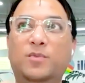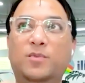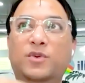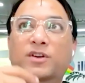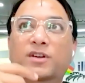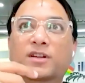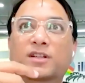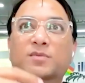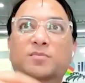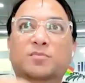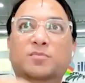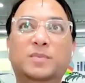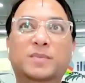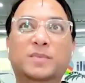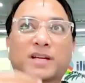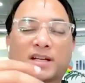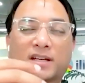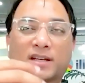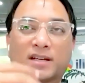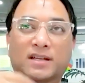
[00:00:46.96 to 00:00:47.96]
computers
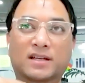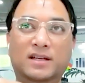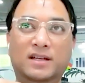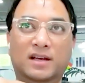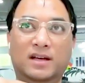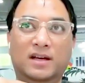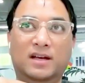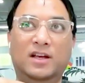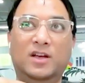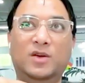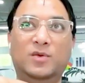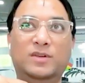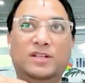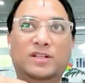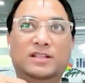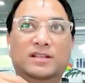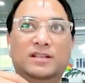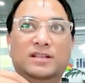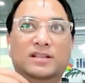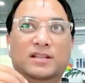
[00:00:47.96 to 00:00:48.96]
mimic
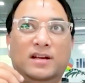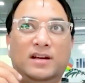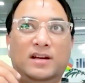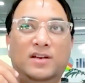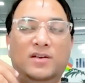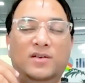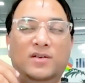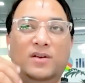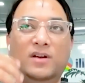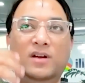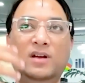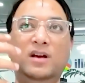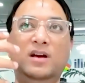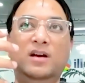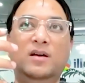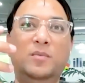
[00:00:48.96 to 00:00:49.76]
humans is that,